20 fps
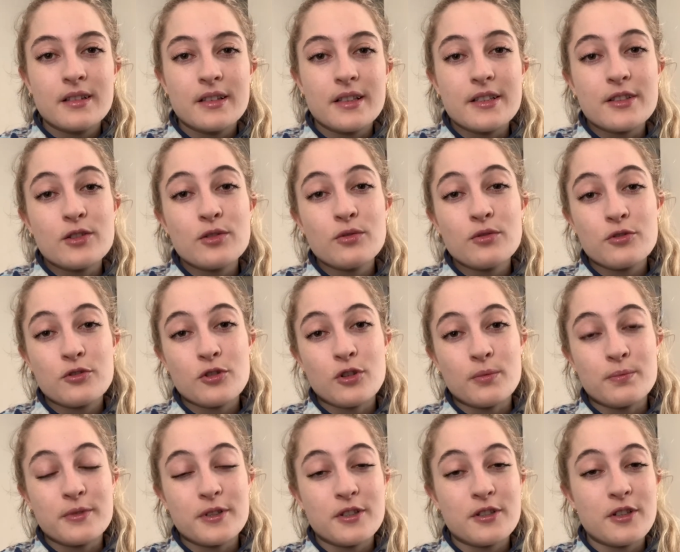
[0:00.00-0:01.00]
It's your
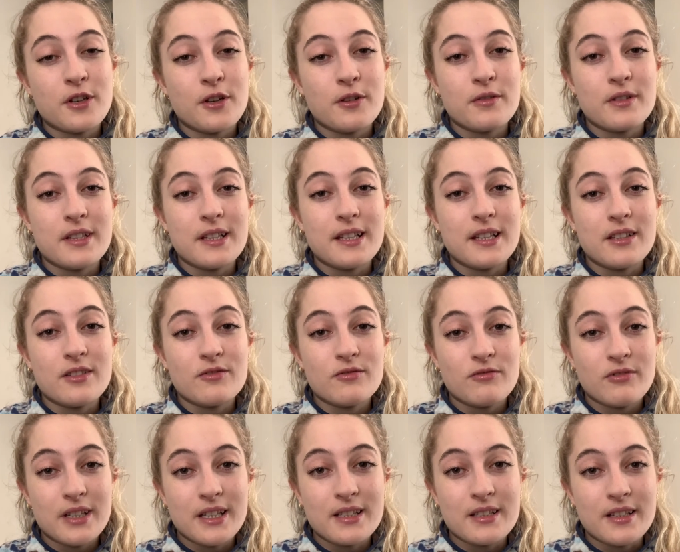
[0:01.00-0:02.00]
job to show the
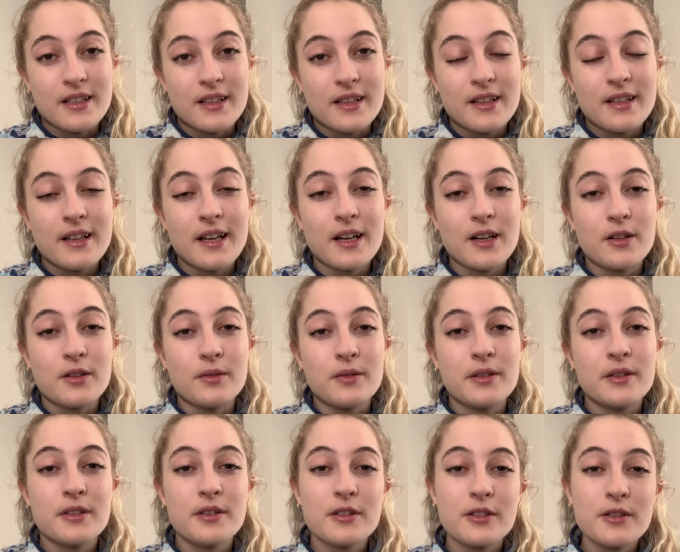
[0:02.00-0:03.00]
reader how
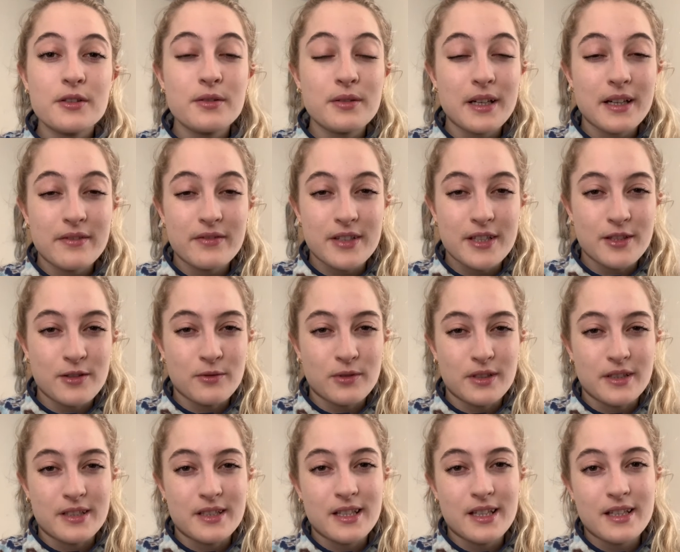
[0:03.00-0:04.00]
you have these
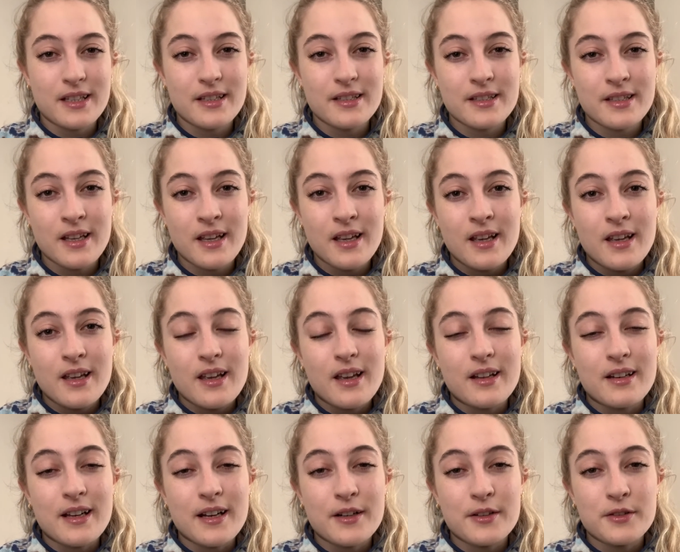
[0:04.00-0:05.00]
qualities
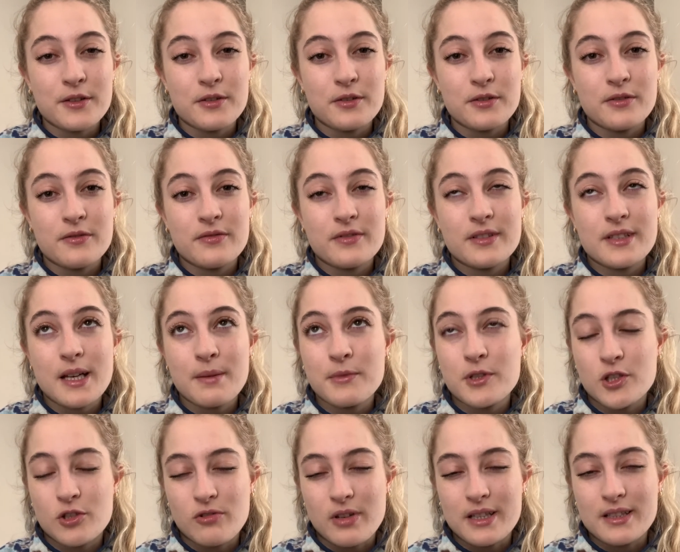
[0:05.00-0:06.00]
and how you've
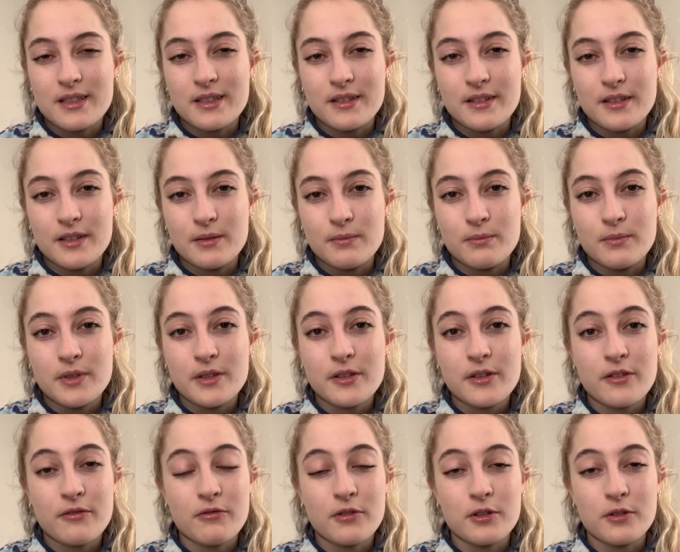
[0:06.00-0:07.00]
demonstrated them
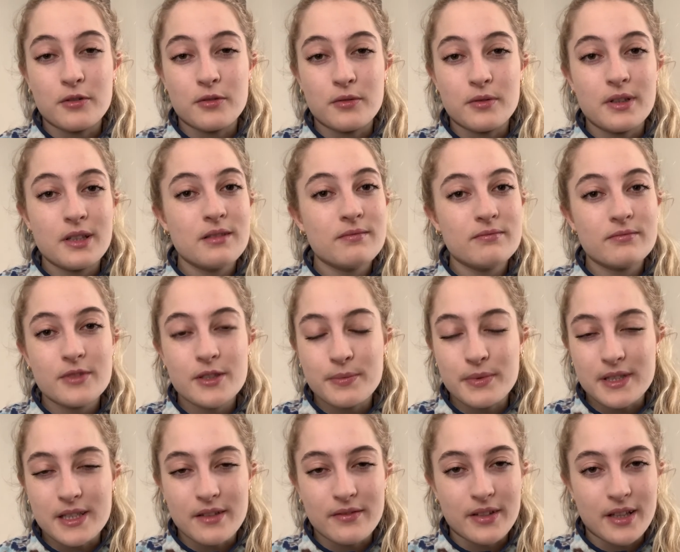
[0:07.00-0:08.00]
through
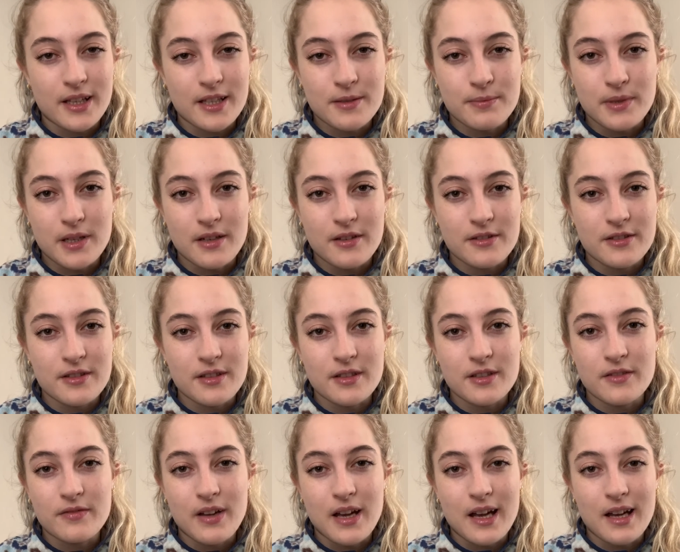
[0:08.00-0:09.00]
specific experience that
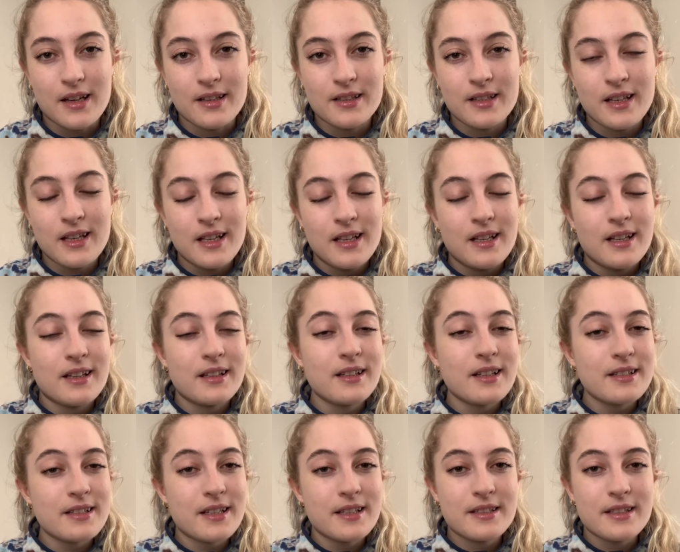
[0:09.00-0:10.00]
you've had. And
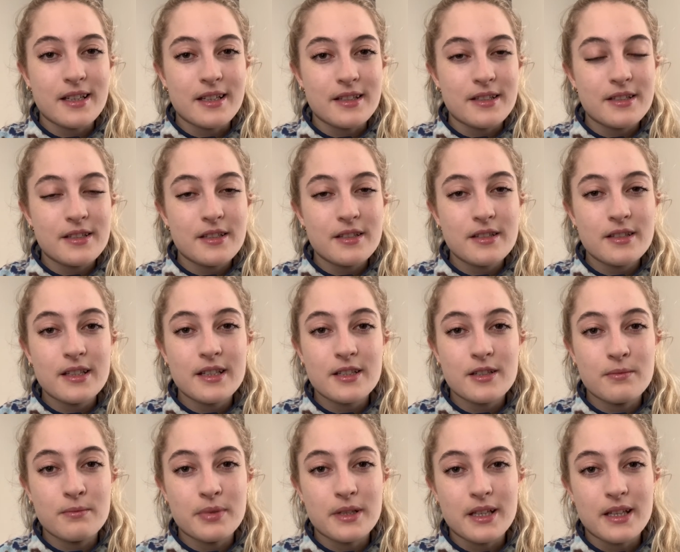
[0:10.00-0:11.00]
as I say, this doesn't need to
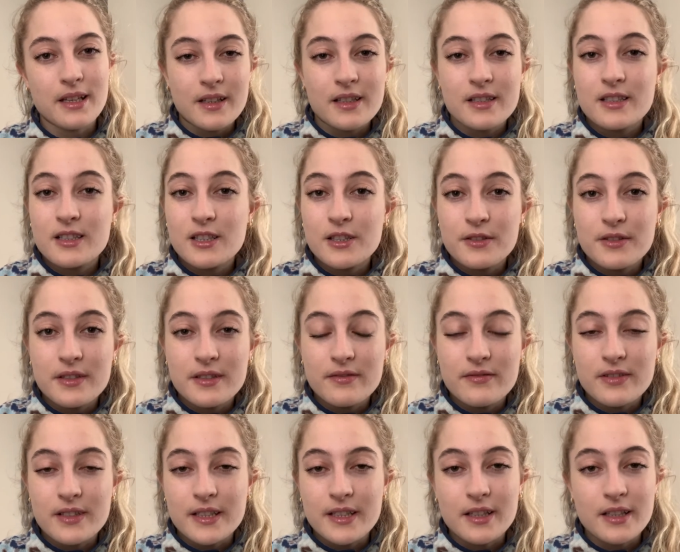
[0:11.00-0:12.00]
be
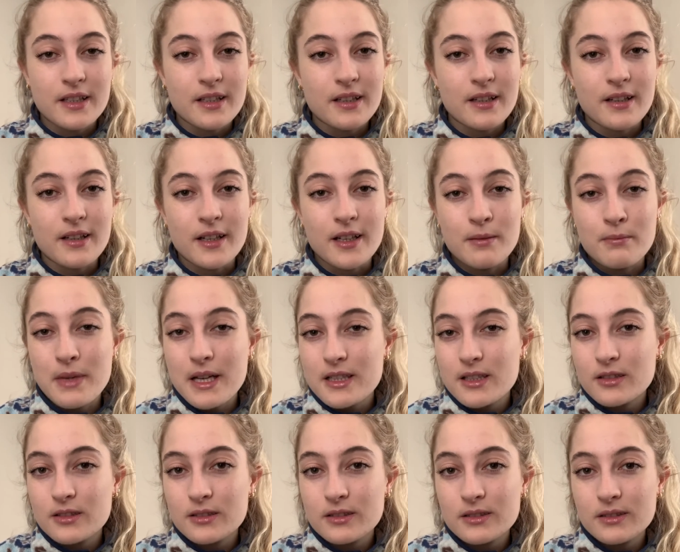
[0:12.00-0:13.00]
exclusively a
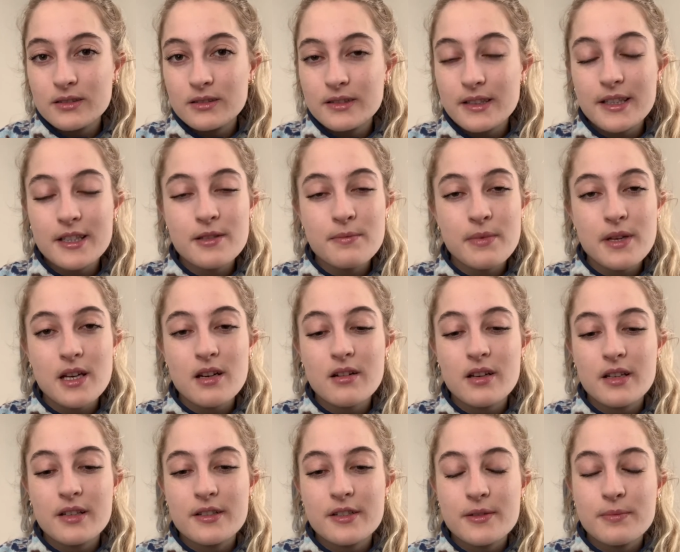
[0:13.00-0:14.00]
medical
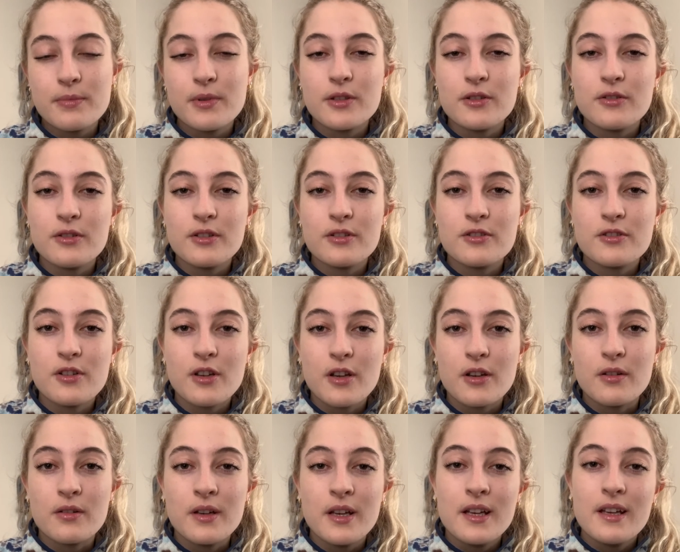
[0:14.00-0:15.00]
experience, but you could show
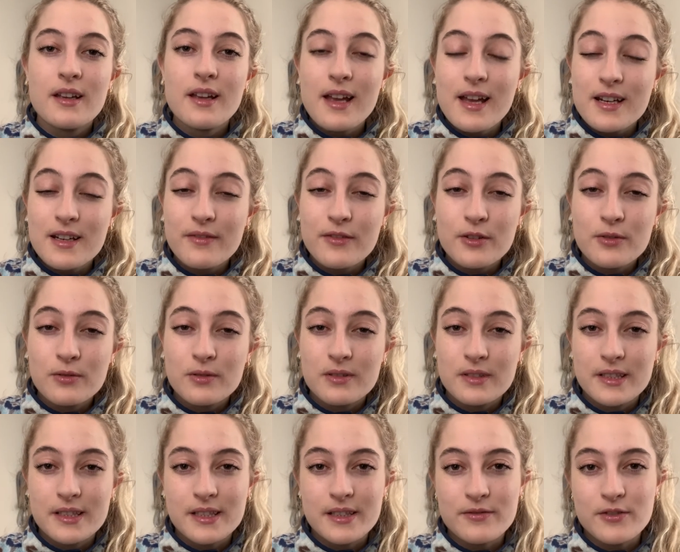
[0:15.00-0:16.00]
any of the
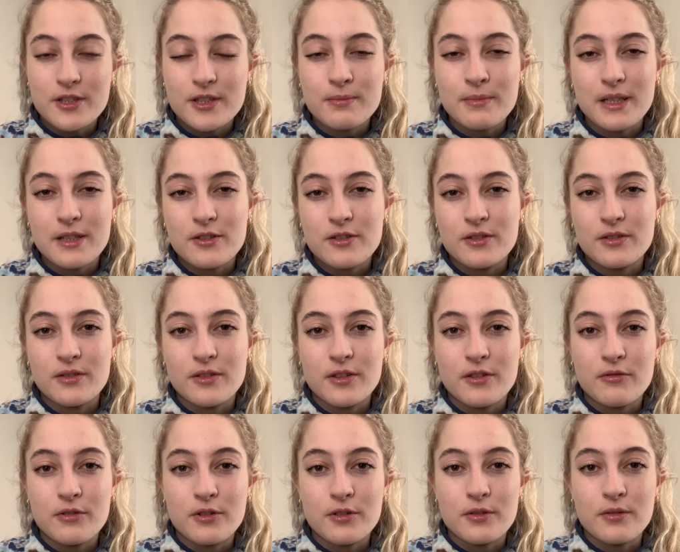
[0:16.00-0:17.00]
qualities I've just mentioned
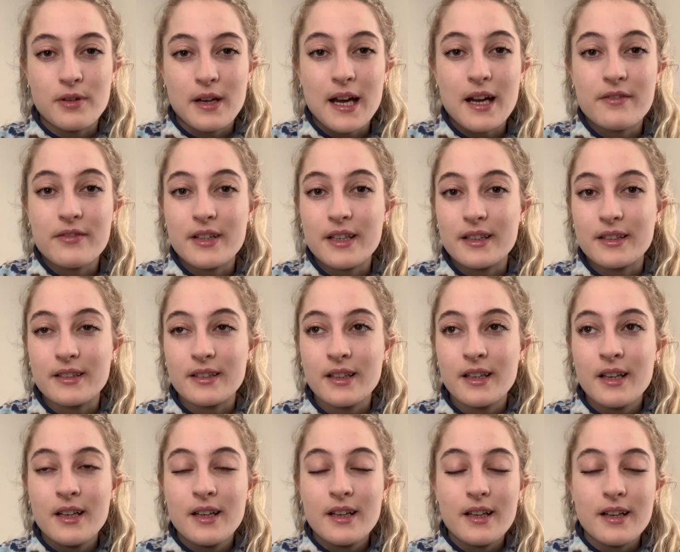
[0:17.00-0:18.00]
through having
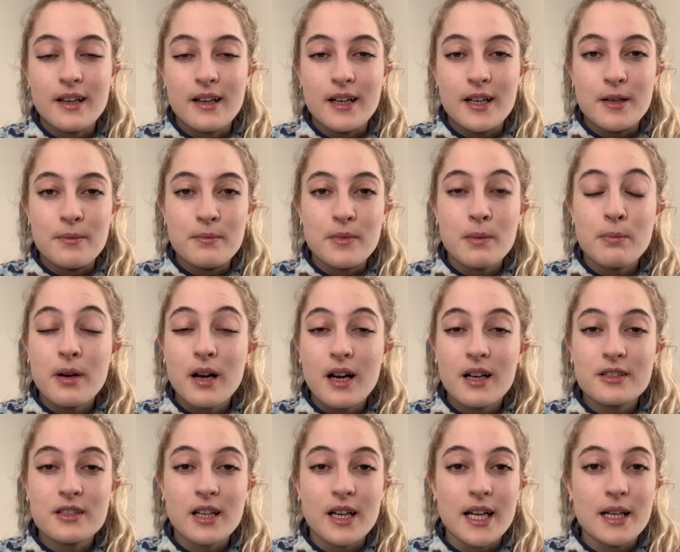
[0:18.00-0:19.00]
a
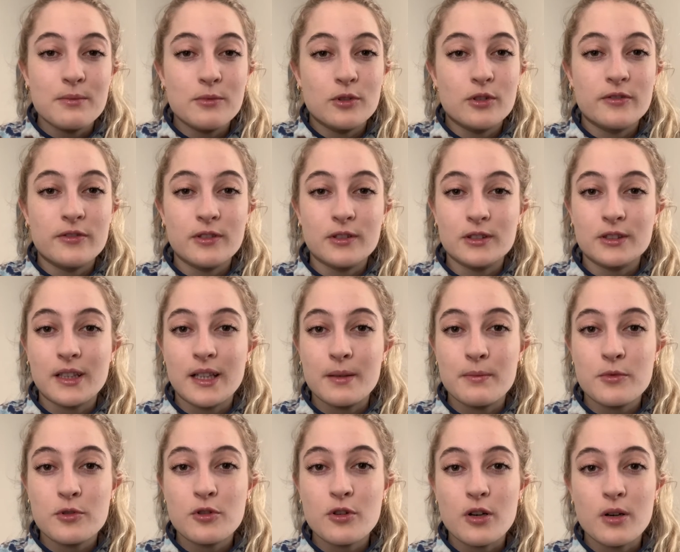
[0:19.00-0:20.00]
part-time or
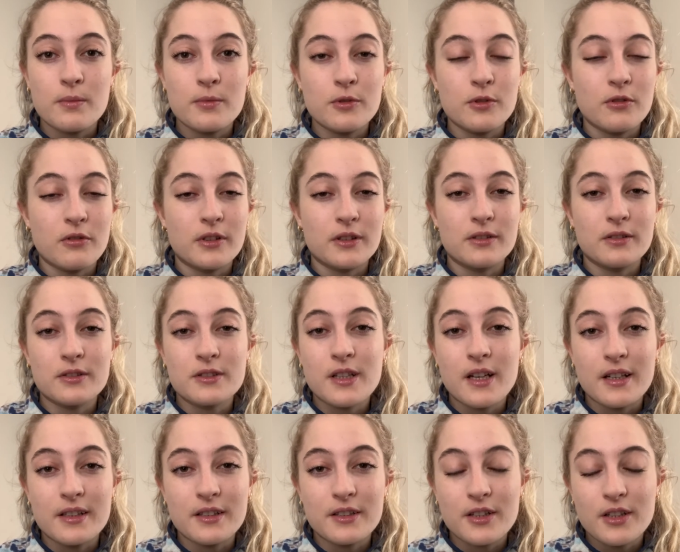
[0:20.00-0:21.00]
full-time job or an
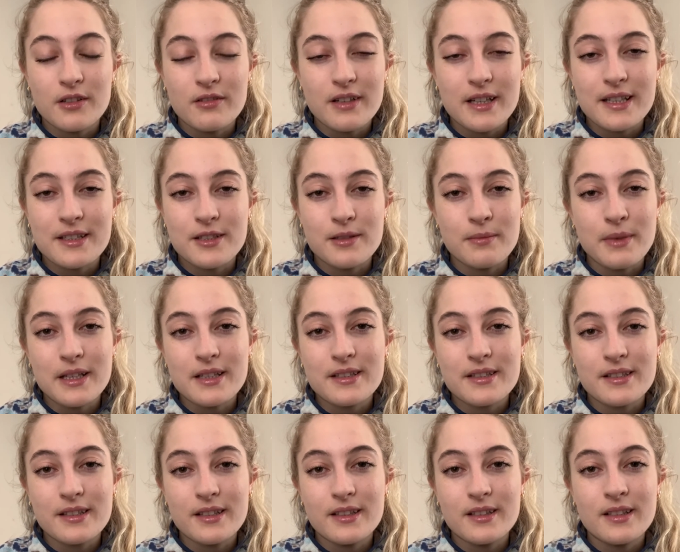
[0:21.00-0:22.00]
alternate career to
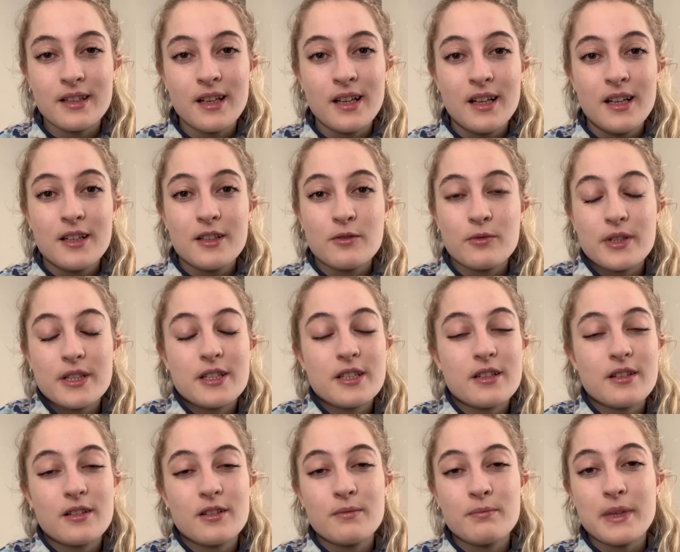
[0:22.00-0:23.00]
medicine, which
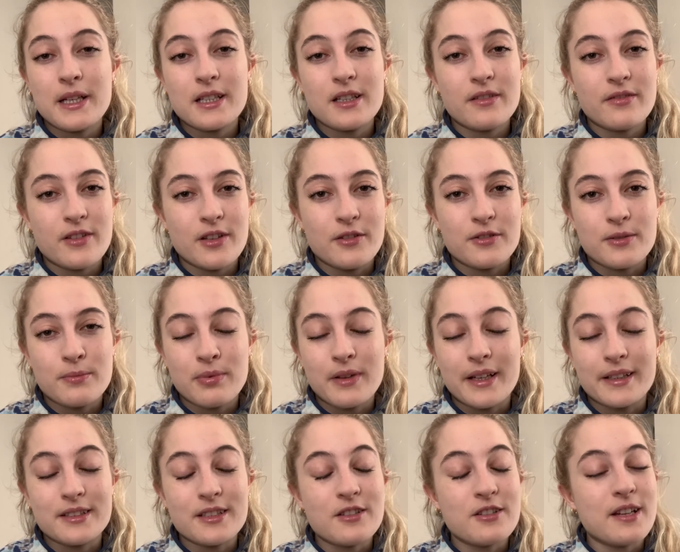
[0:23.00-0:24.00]
many of those
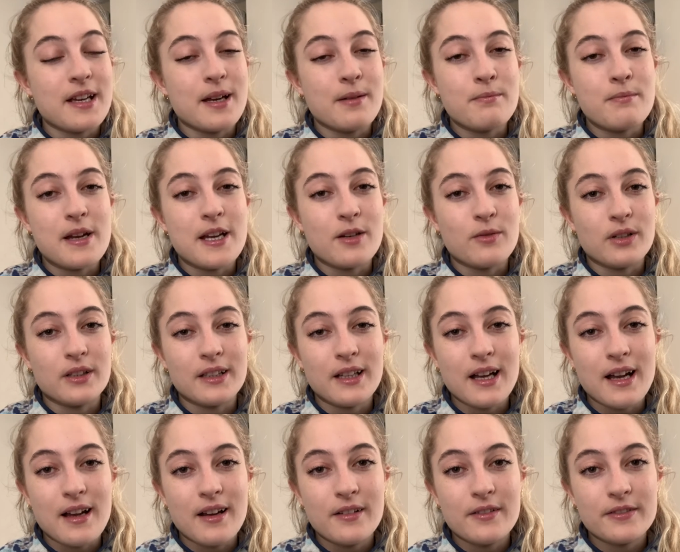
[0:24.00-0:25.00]
applying to GEM may well
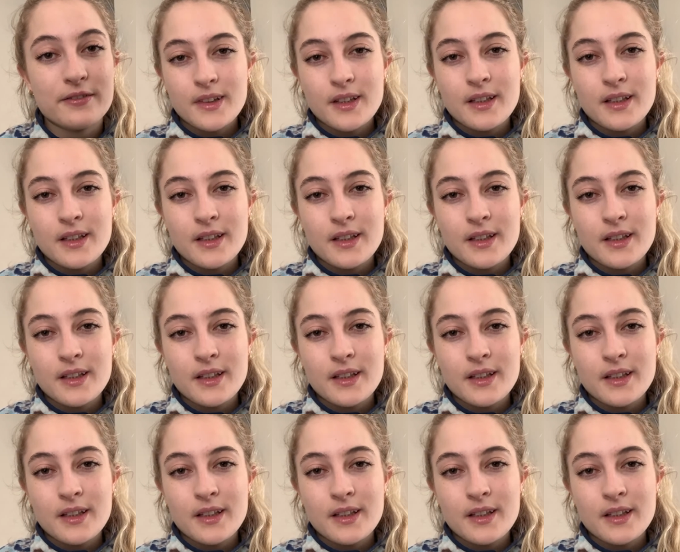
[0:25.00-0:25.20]
have.